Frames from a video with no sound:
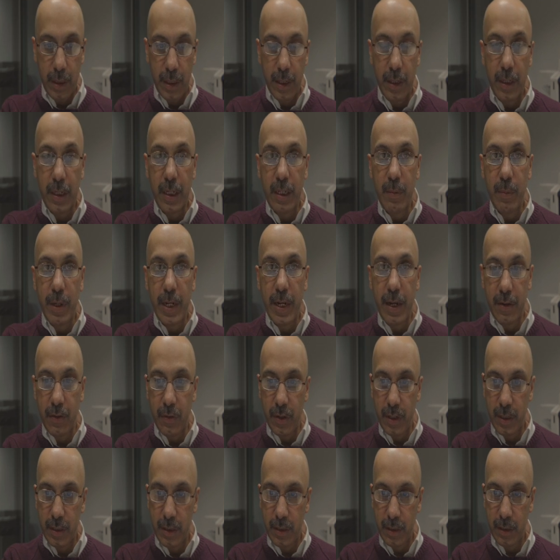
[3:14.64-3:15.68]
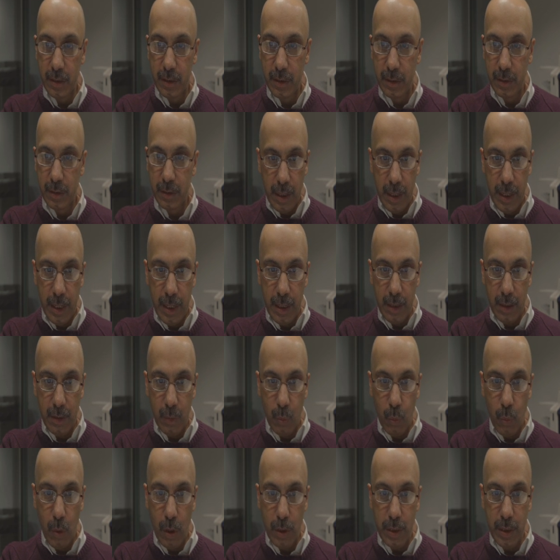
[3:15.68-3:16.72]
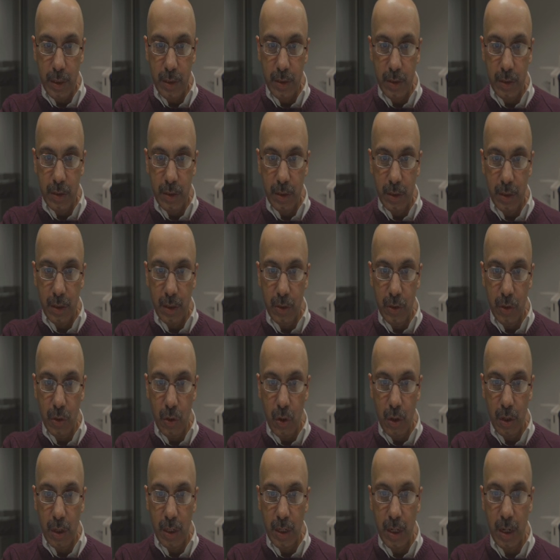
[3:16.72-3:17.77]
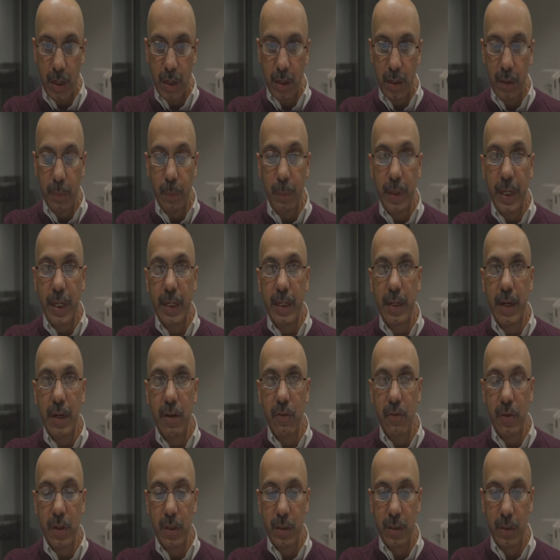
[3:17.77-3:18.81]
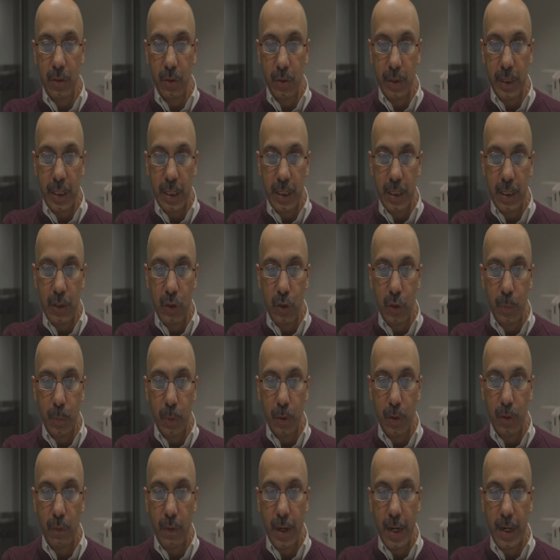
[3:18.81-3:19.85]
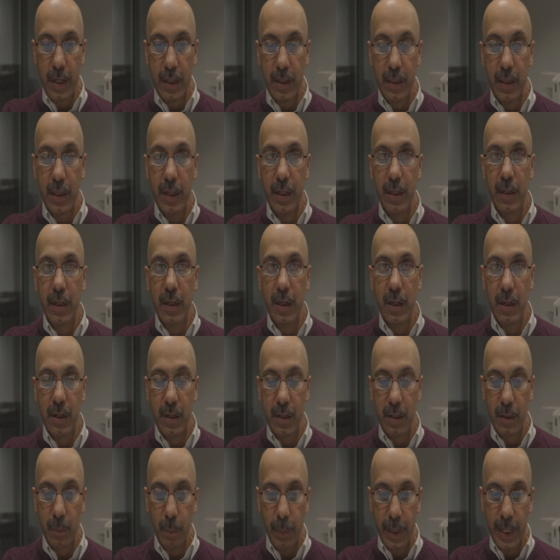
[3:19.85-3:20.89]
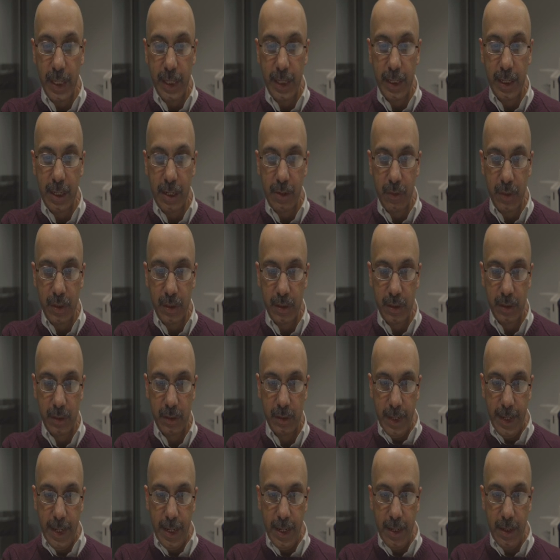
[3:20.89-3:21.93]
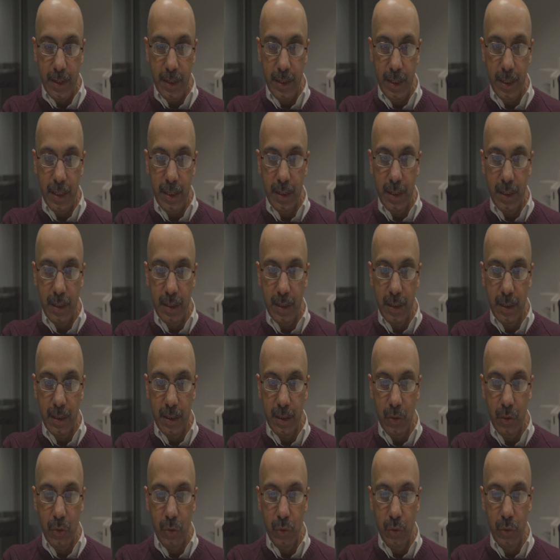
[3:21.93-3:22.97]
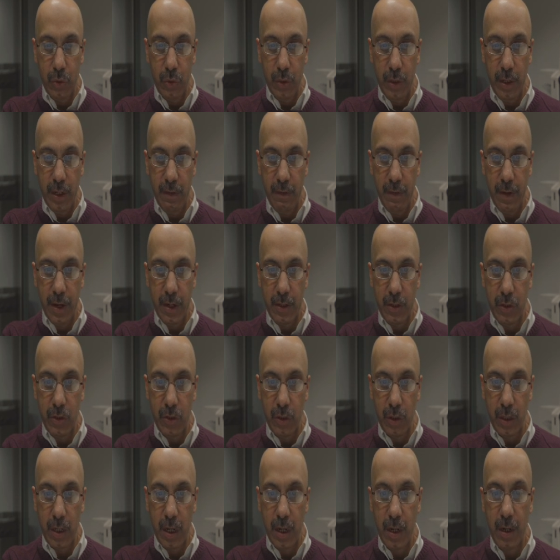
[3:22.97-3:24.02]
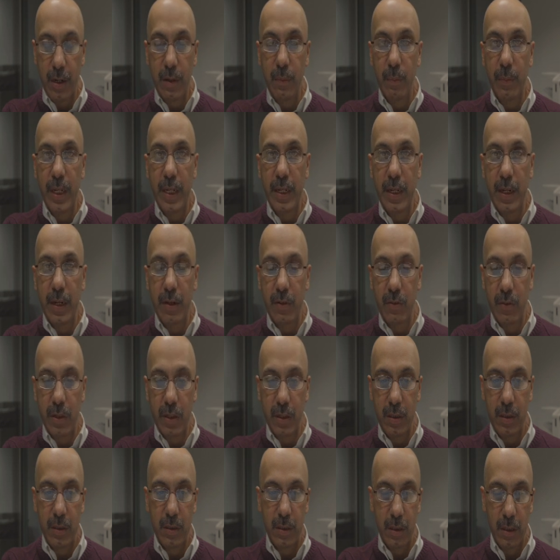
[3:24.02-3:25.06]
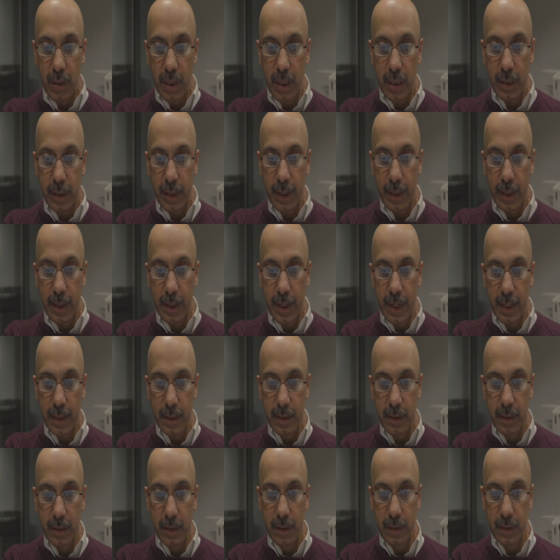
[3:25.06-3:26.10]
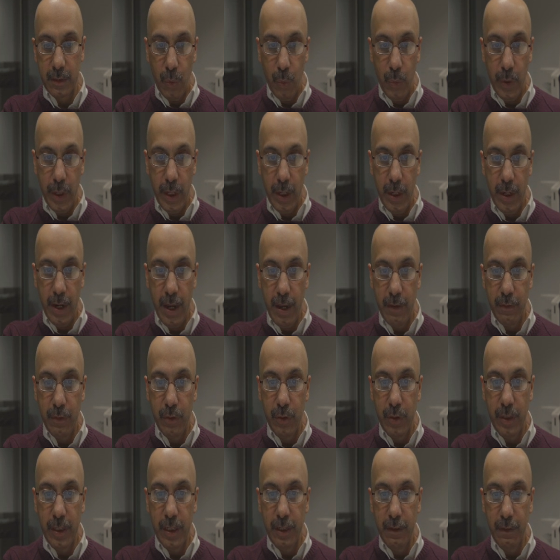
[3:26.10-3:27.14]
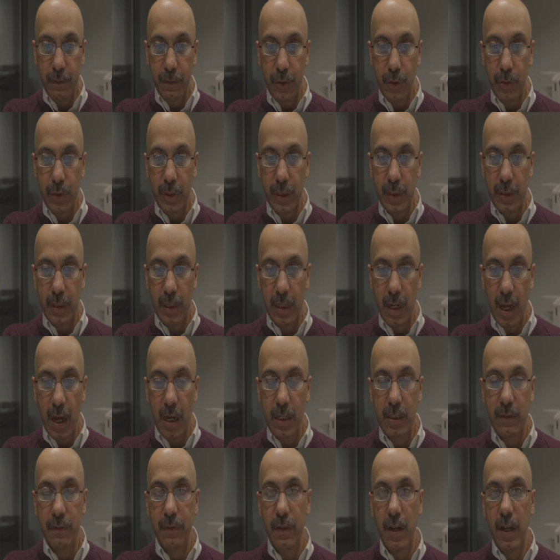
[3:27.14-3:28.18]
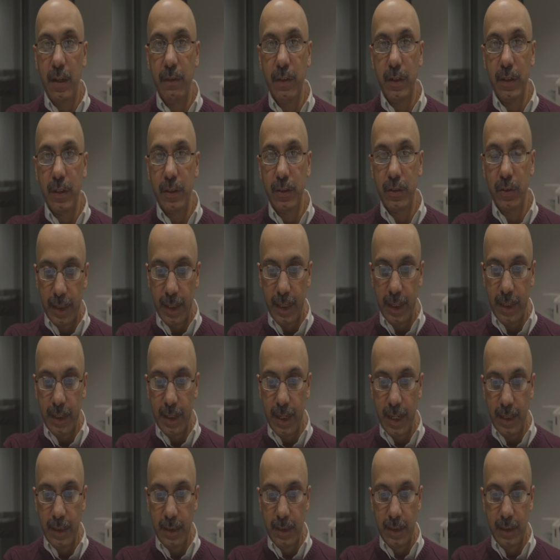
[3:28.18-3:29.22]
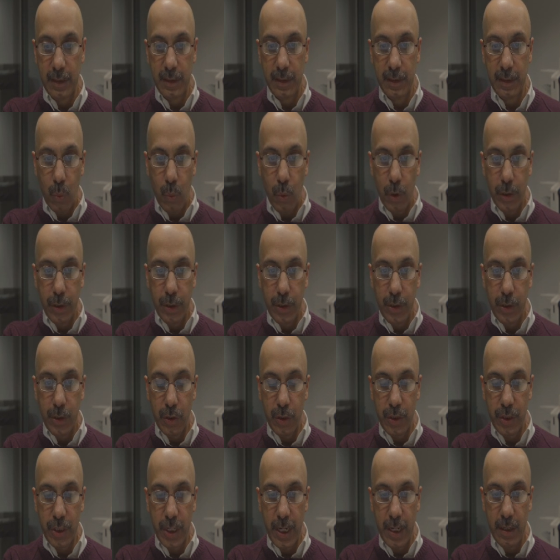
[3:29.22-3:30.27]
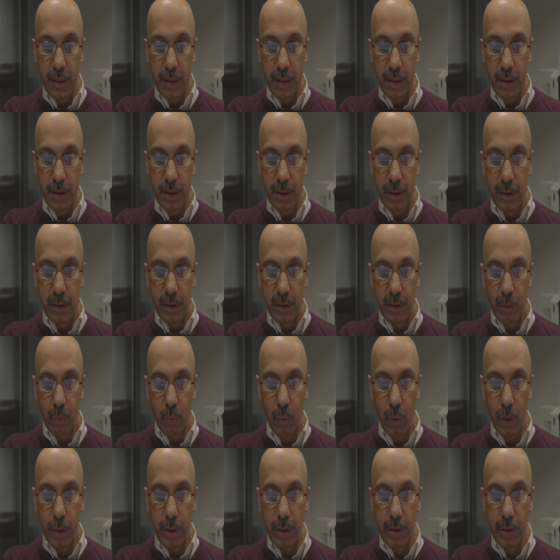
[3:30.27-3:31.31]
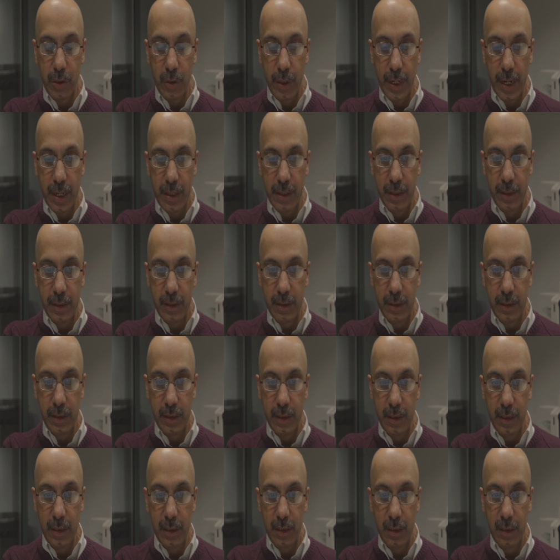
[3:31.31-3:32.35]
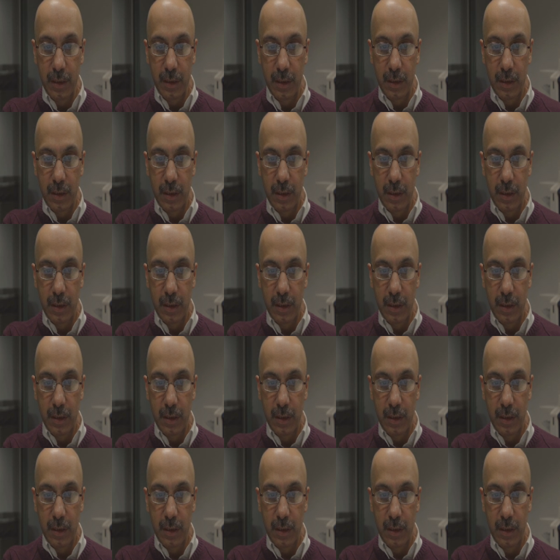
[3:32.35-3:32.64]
their email address, and what is your current mailing address. So they need to provide their current mailing address, and here, do you live at your current mailing address? And click next. Where have you lived during the last 5 years? Click next. What is your gender? What is your ethnicity?